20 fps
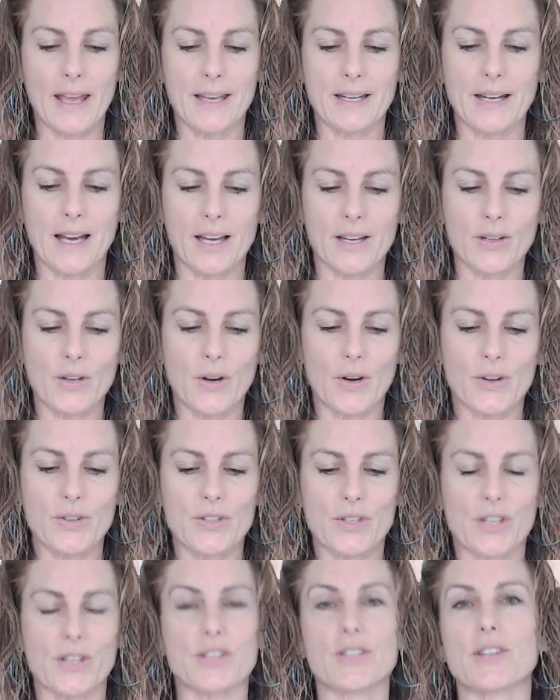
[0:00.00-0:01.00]
and
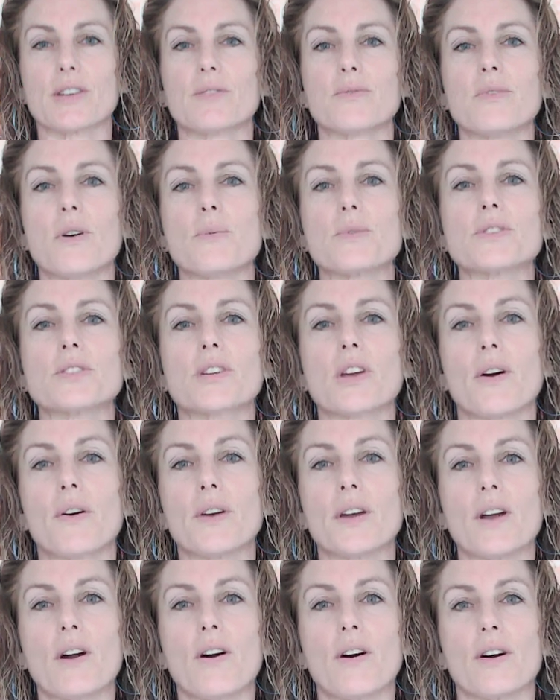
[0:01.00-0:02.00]
unconscious of what was
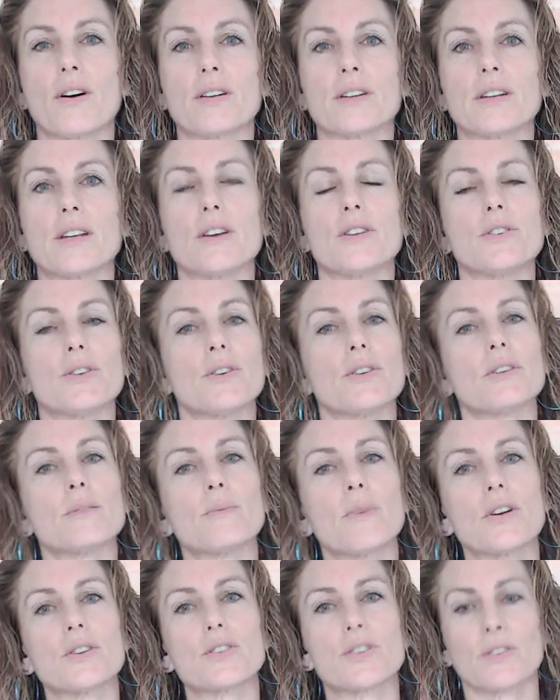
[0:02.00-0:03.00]
going on in her
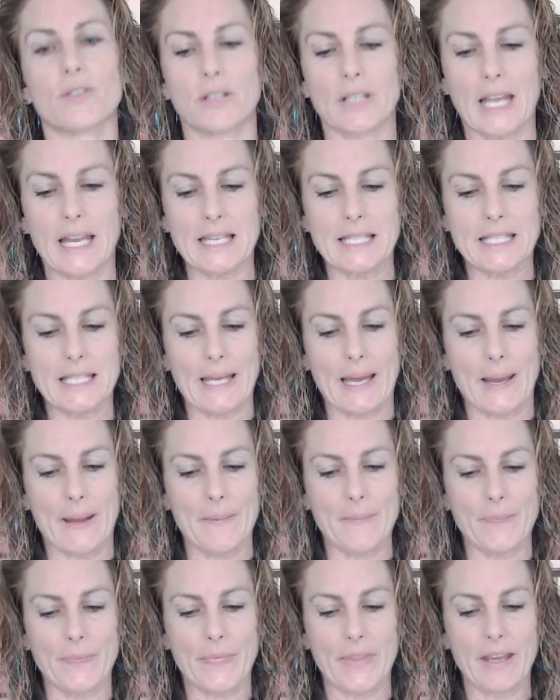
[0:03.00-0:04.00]
emotional
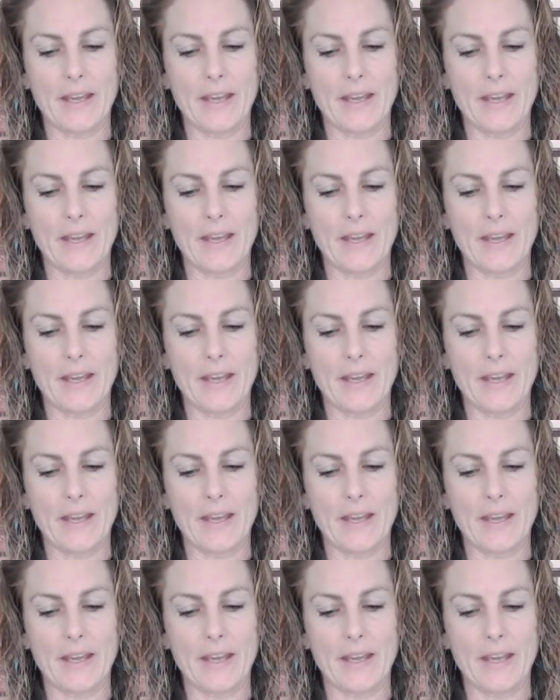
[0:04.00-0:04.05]
landscape.